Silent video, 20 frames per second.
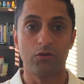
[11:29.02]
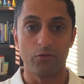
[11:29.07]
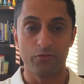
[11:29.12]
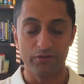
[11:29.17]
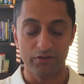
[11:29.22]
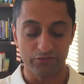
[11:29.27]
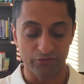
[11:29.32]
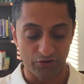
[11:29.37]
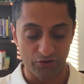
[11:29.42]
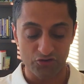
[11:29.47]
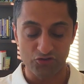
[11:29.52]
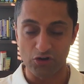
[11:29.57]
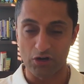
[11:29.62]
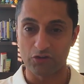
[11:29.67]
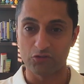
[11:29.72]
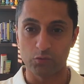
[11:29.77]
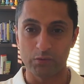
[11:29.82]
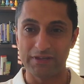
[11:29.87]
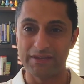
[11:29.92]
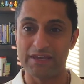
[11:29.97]
These are the
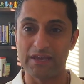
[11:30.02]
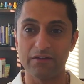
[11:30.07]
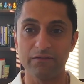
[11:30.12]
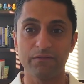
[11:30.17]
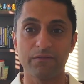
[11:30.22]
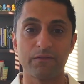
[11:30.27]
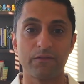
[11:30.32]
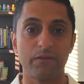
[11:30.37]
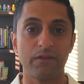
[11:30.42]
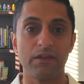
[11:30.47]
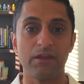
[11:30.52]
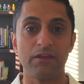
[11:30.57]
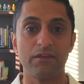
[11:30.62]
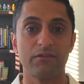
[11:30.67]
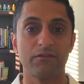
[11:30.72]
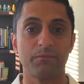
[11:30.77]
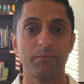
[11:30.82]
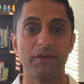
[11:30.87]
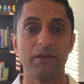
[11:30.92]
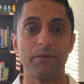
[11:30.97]
drugs we give
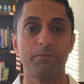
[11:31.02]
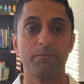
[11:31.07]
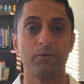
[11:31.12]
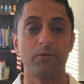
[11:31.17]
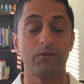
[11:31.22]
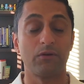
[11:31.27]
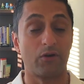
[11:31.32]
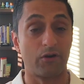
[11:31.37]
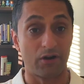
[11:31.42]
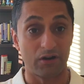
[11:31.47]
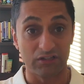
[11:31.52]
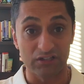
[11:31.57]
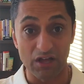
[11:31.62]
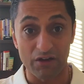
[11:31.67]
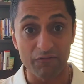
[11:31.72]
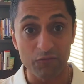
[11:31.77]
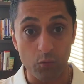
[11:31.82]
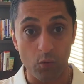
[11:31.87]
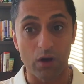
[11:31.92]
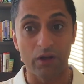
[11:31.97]
these people or our
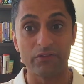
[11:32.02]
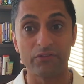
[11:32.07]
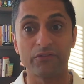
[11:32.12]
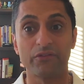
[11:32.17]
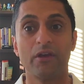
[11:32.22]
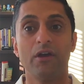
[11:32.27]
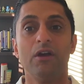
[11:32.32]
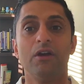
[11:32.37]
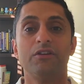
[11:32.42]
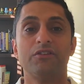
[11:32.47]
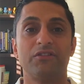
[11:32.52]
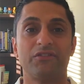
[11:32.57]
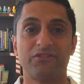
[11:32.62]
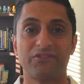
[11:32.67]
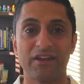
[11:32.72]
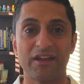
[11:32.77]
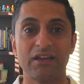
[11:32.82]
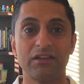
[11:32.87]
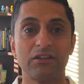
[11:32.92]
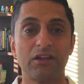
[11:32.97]
loved ones to
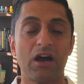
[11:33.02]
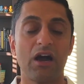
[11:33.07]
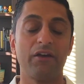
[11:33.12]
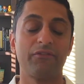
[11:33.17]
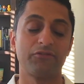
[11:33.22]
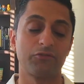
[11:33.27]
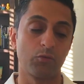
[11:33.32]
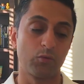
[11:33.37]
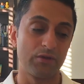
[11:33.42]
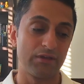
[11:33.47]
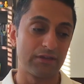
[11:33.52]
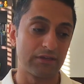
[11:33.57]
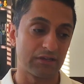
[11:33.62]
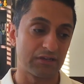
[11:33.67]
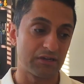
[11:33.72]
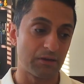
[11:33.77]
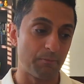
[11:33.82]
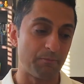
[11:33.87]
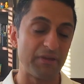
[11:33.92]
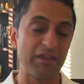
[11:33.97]
stay alive so we
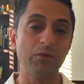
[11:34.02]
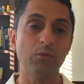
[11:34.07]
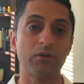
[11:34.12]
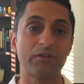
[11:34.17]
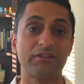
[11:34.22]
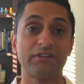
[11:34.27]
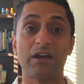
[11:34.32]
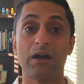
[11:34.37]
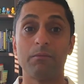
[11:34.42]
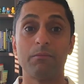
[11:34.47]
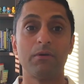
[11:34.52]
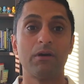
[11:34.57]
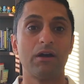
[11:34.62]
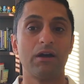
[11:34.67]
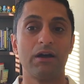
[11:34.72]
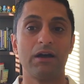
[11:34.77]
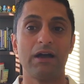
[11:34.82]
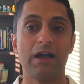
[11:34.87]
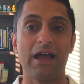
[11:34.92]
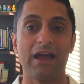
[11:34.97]
can be with them
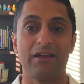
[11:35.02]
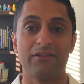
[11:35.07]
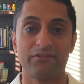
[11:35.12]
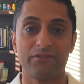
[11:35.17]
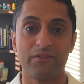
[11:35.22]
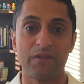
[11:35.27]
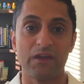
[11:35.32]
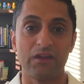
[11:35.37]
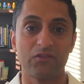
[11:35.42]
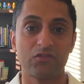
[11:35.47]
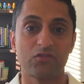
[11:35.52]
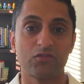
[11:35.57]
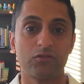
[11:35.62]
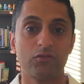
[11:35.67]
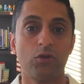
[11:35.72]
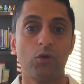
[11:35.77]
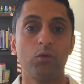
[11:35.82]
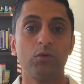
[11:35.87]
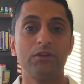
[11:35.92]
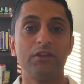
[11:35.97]
as they
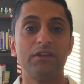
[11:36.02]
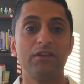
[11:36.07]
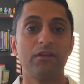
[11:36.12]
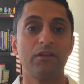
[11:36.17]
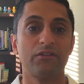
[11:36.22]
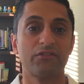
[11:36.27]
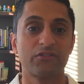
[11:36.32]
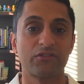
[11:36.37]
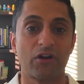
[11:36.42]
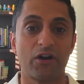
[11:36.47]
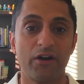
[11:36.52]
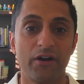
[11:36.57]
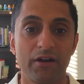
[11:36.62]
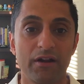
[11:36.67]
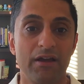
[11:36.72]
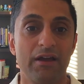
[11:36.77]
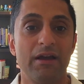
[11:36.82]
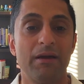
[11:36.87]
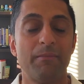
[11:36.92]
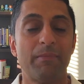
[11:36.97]
slowly
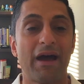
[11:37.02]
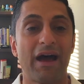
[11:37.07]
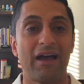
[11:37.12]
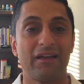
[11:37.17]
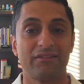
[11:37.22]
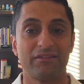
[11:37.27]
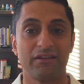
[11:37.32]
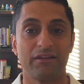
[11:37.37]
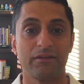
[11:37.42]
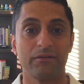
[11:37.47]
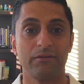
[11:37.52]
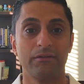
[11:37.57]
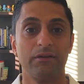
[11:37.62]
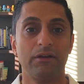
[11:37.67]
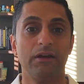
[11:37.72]
start passing.